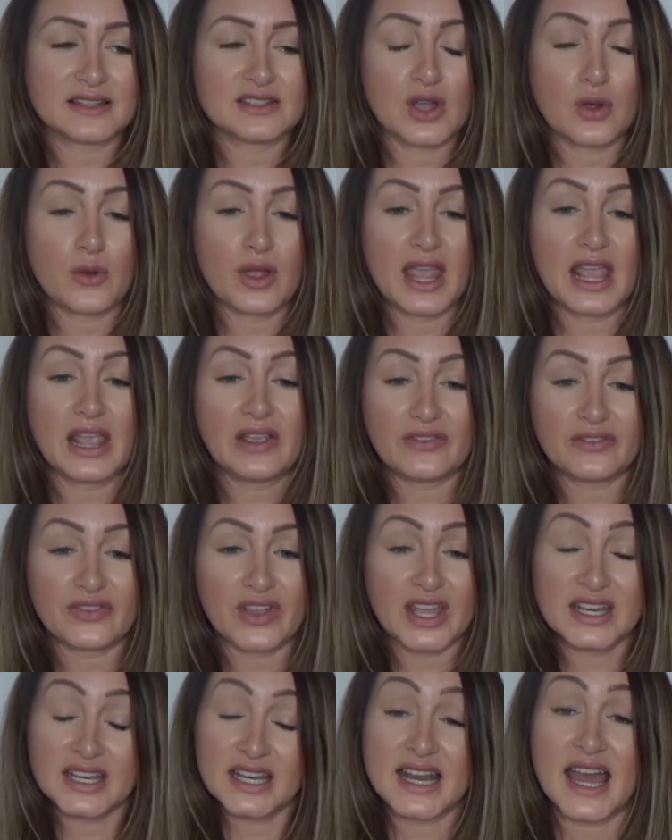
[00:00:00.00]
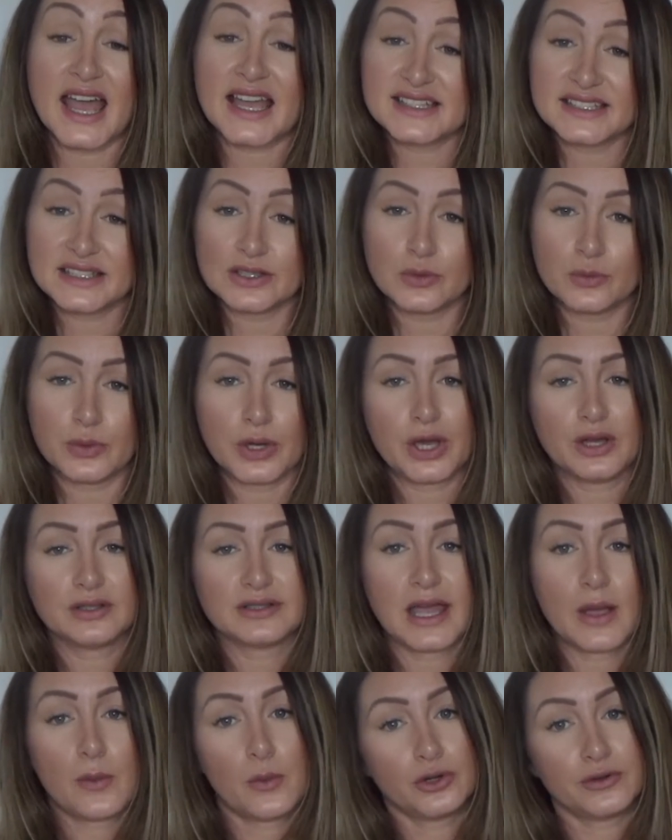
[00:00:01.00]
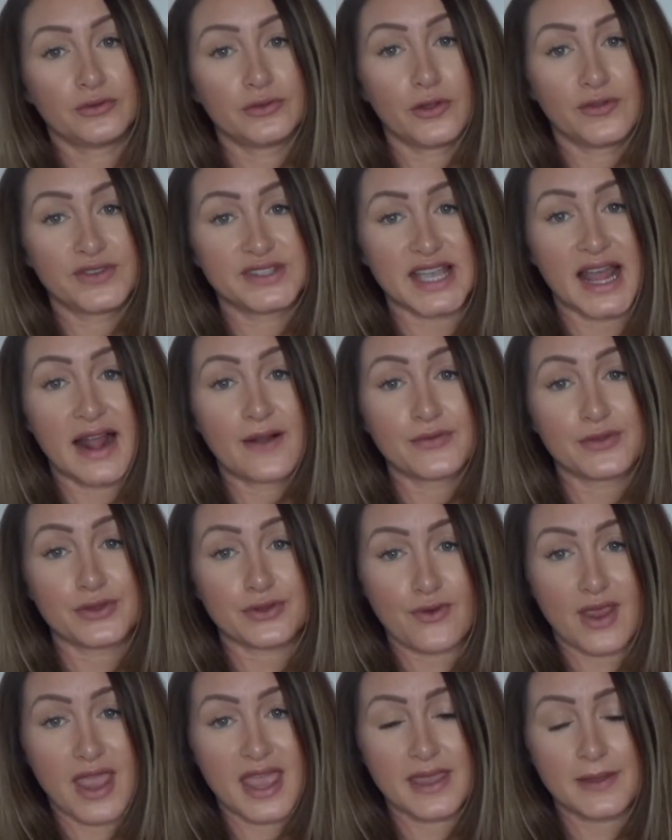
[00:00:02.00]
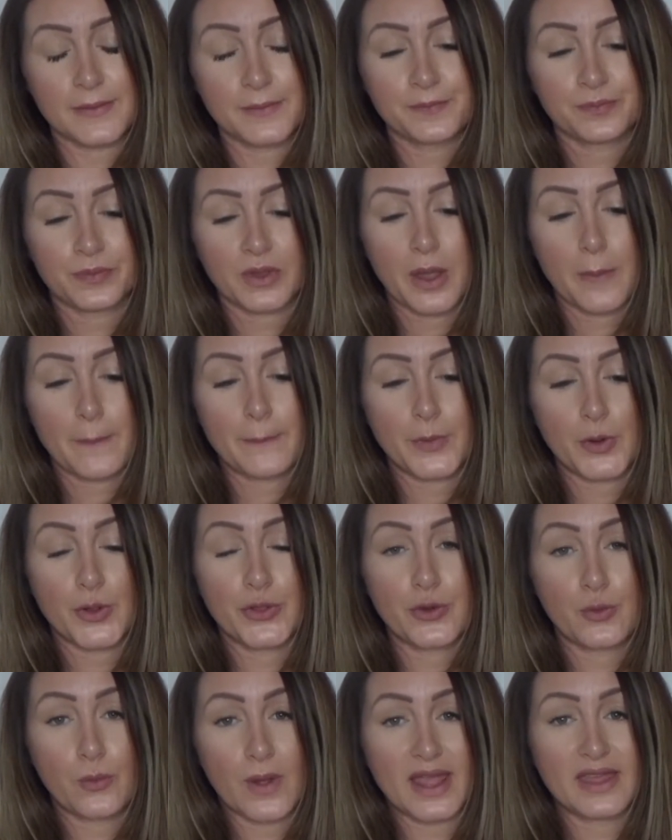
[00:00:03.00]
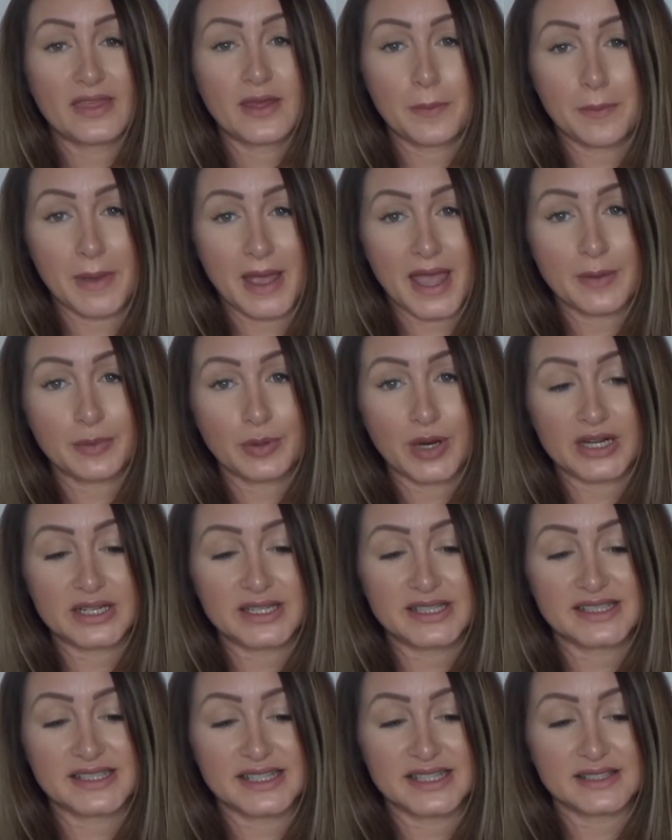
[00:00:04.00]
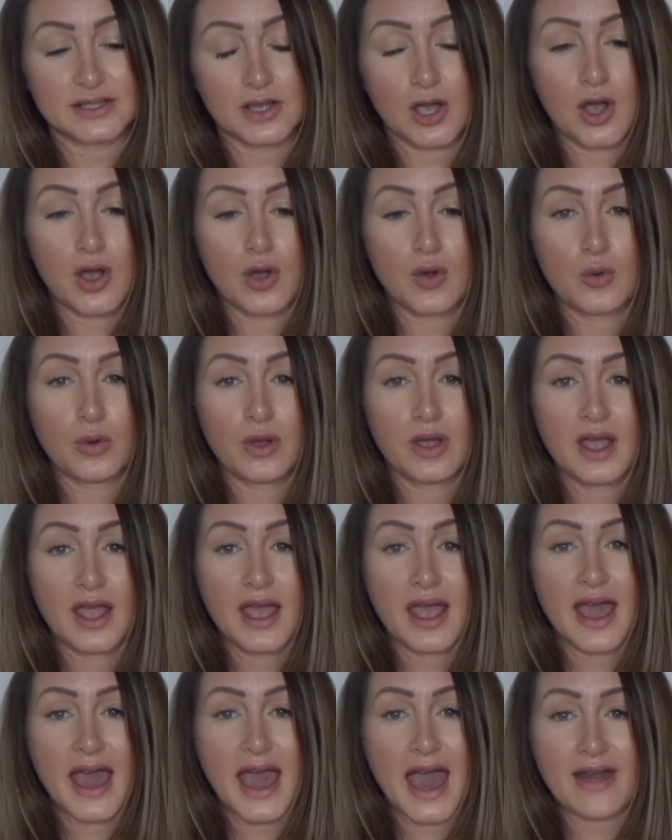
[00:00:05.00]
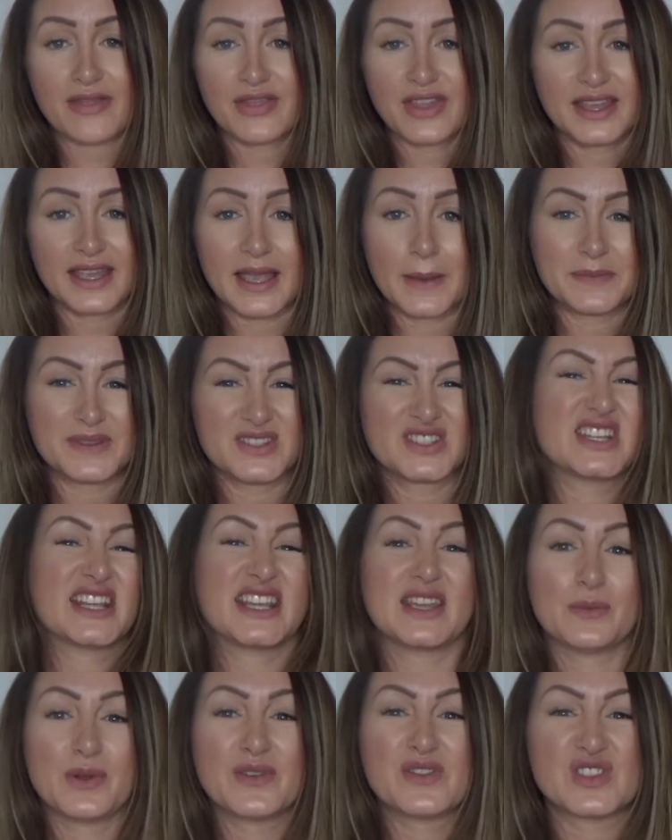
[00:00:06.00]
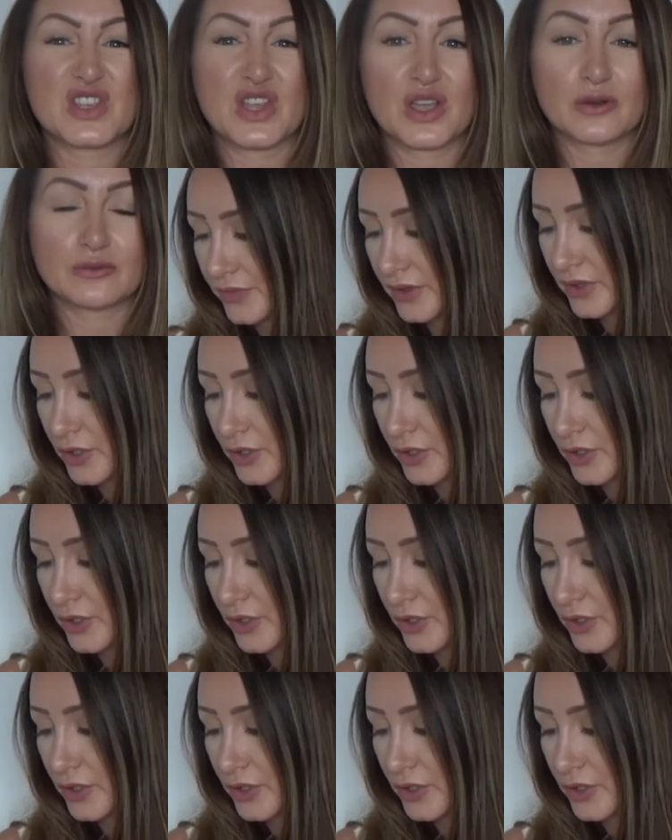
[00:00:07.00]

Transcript: So if in an ideal world, I would have loved to have 3, but the way that my pregnancies go, I think I'm sticking with 2.